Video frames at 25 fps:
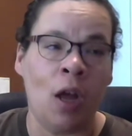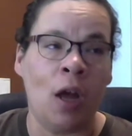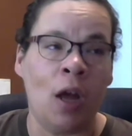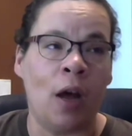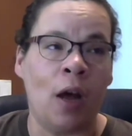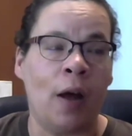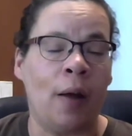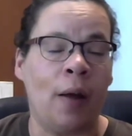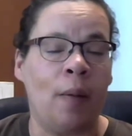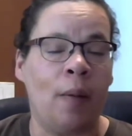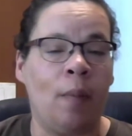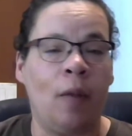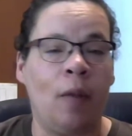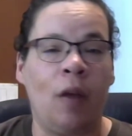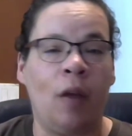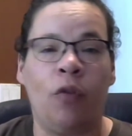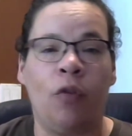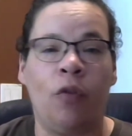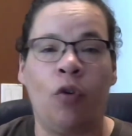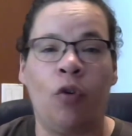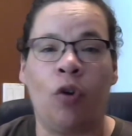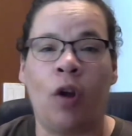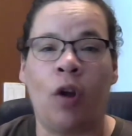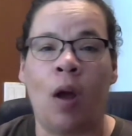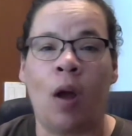If
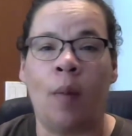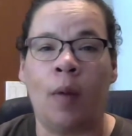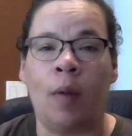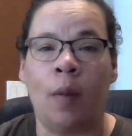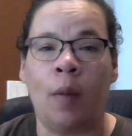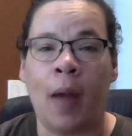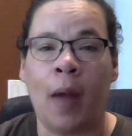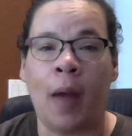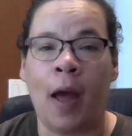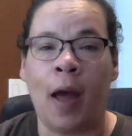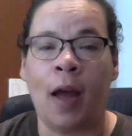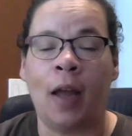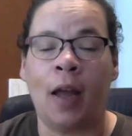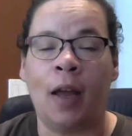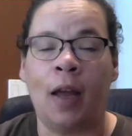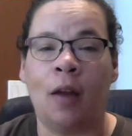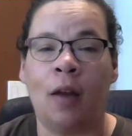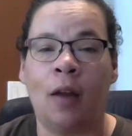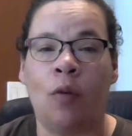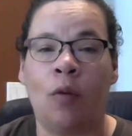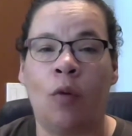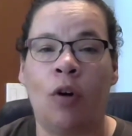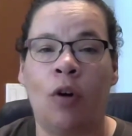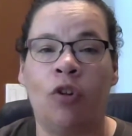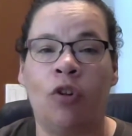you're coming back
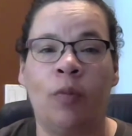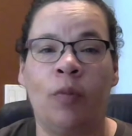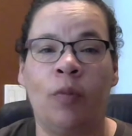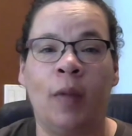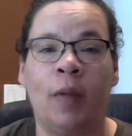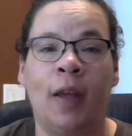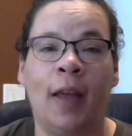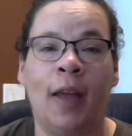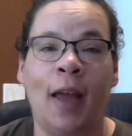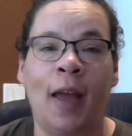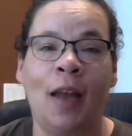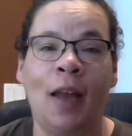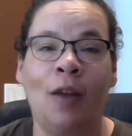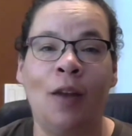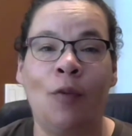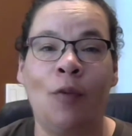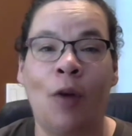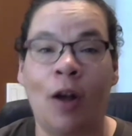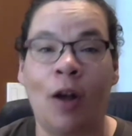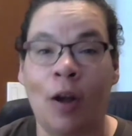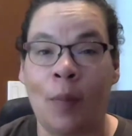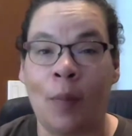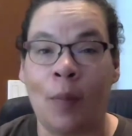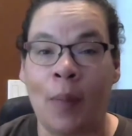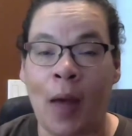and watching me again,
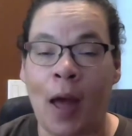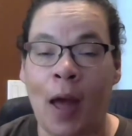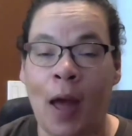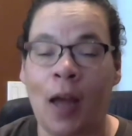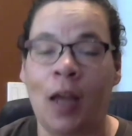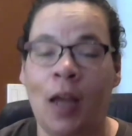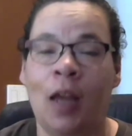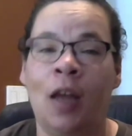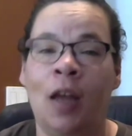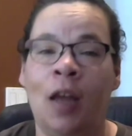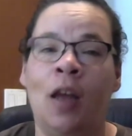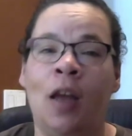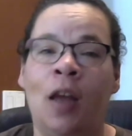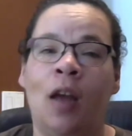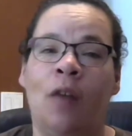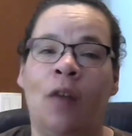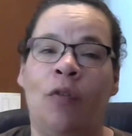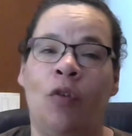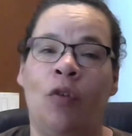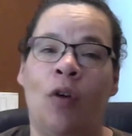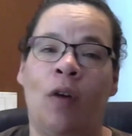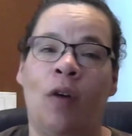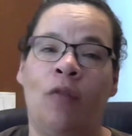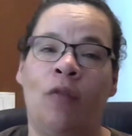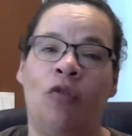welcome back. If
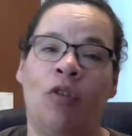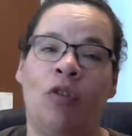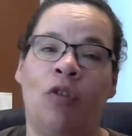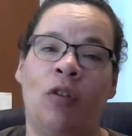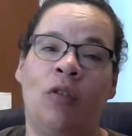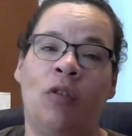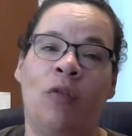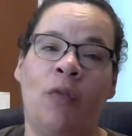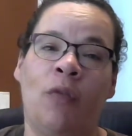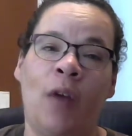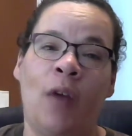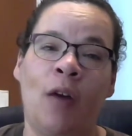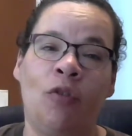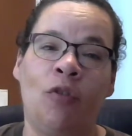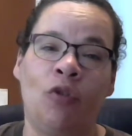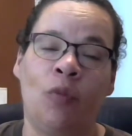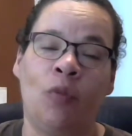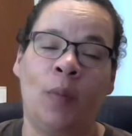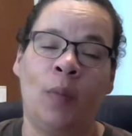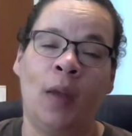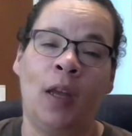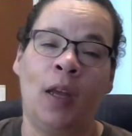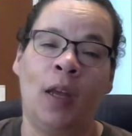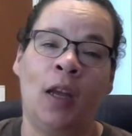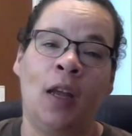you have just found
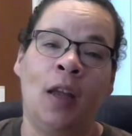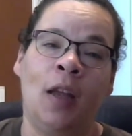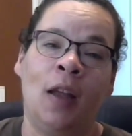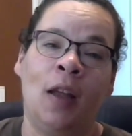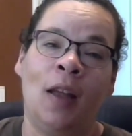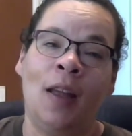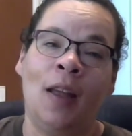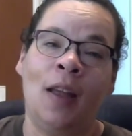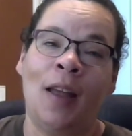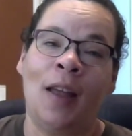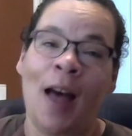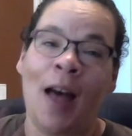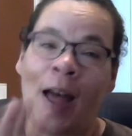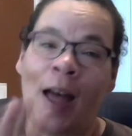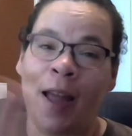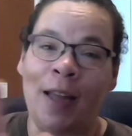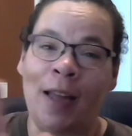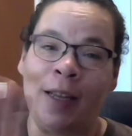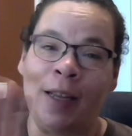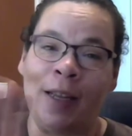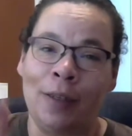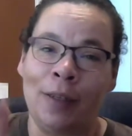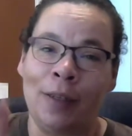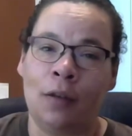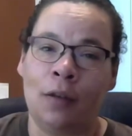me, hi,
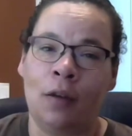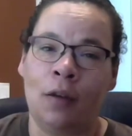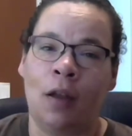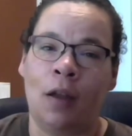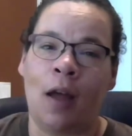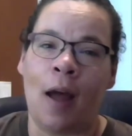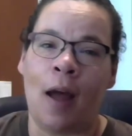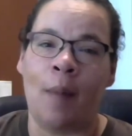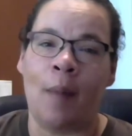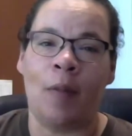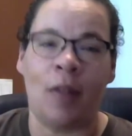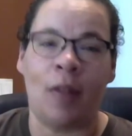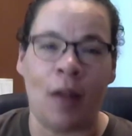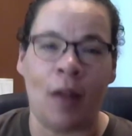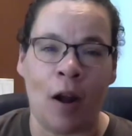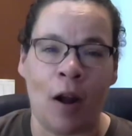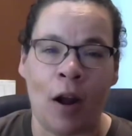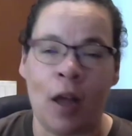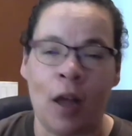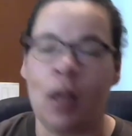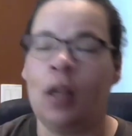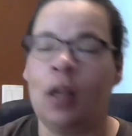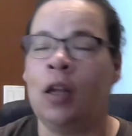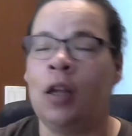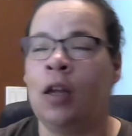I'm
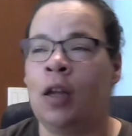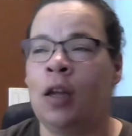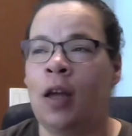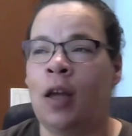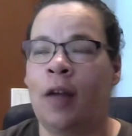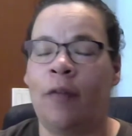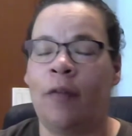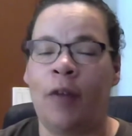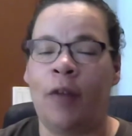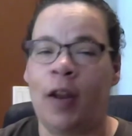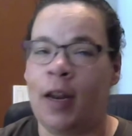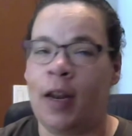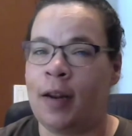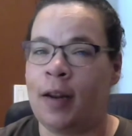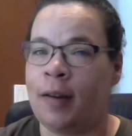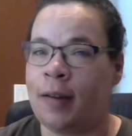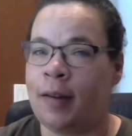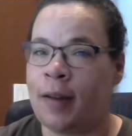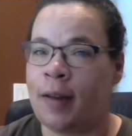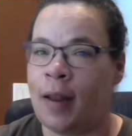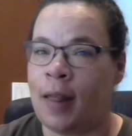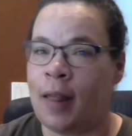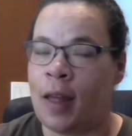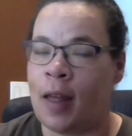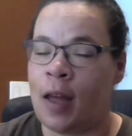Sarah, if I didn't
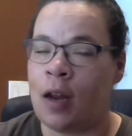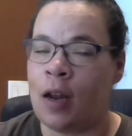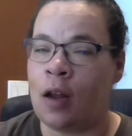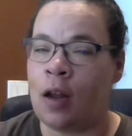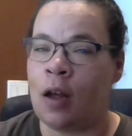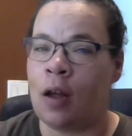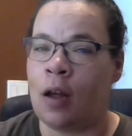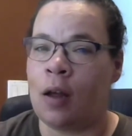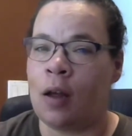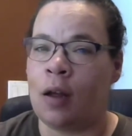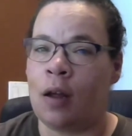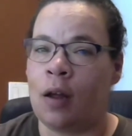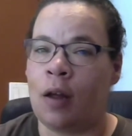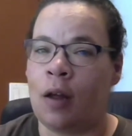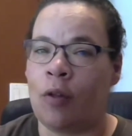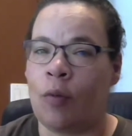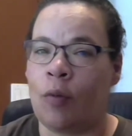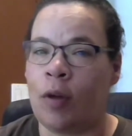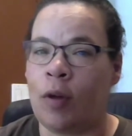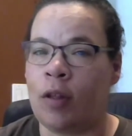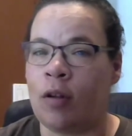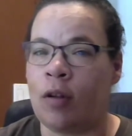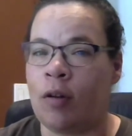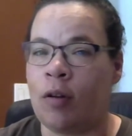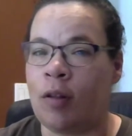say that,
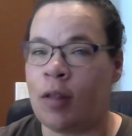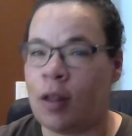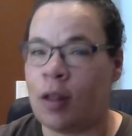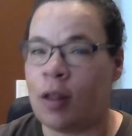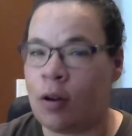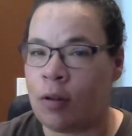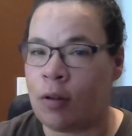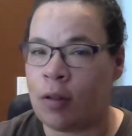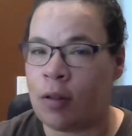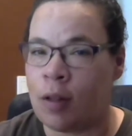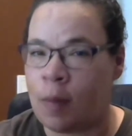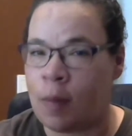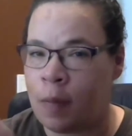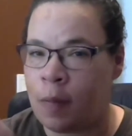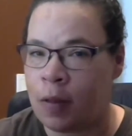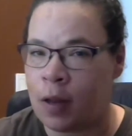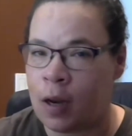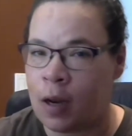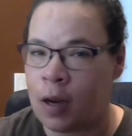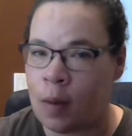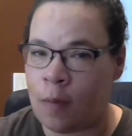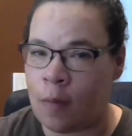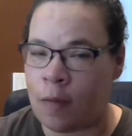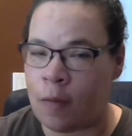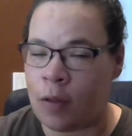otherwise known as Little Snips, the
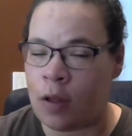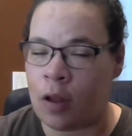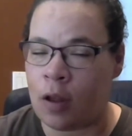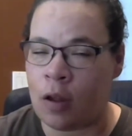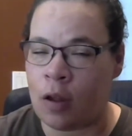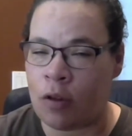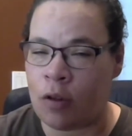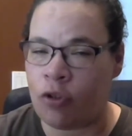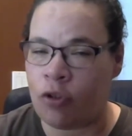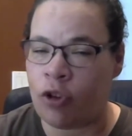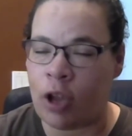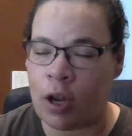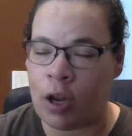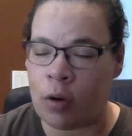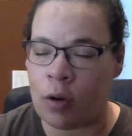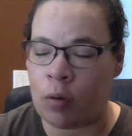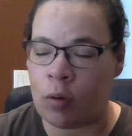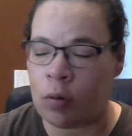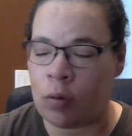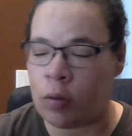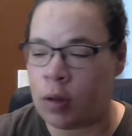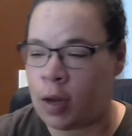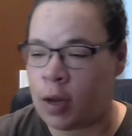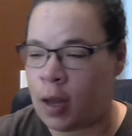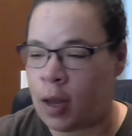name of the
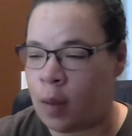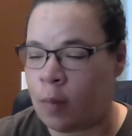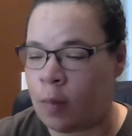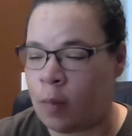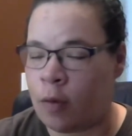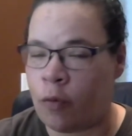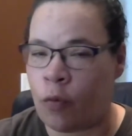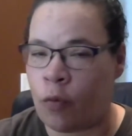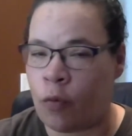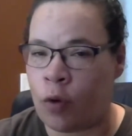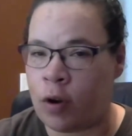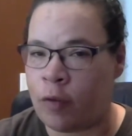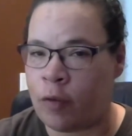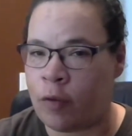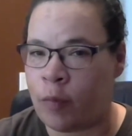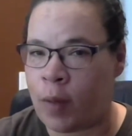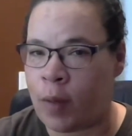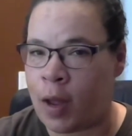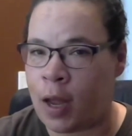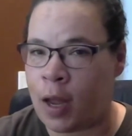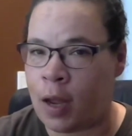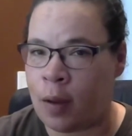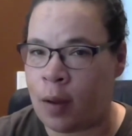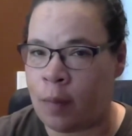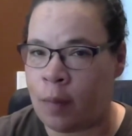channel, the name of one of
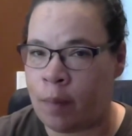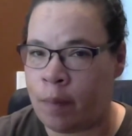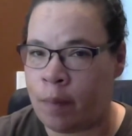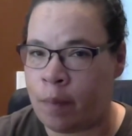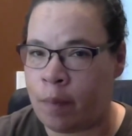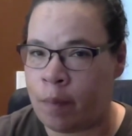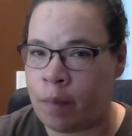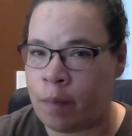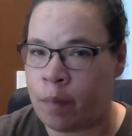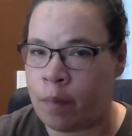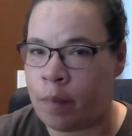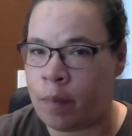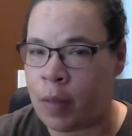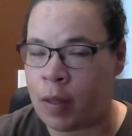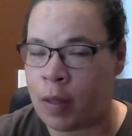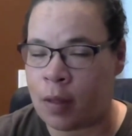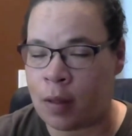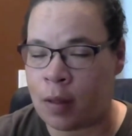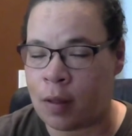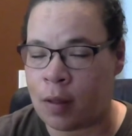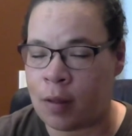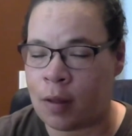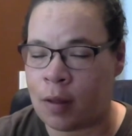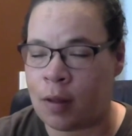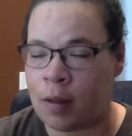my
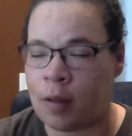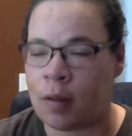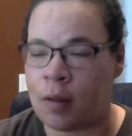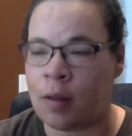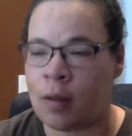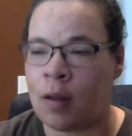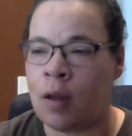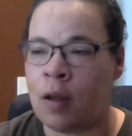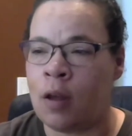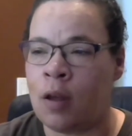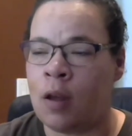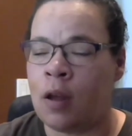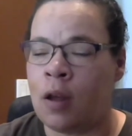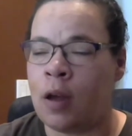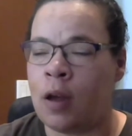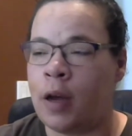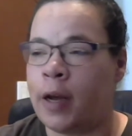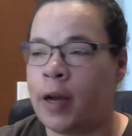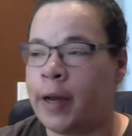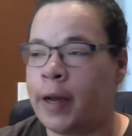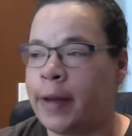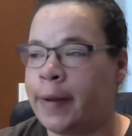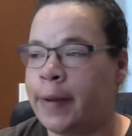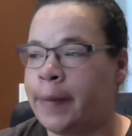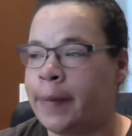businesses,
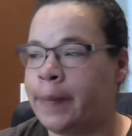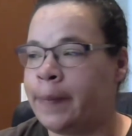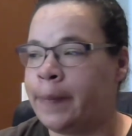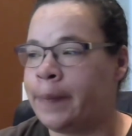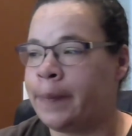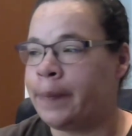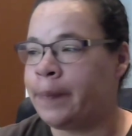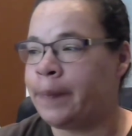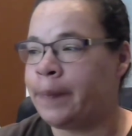and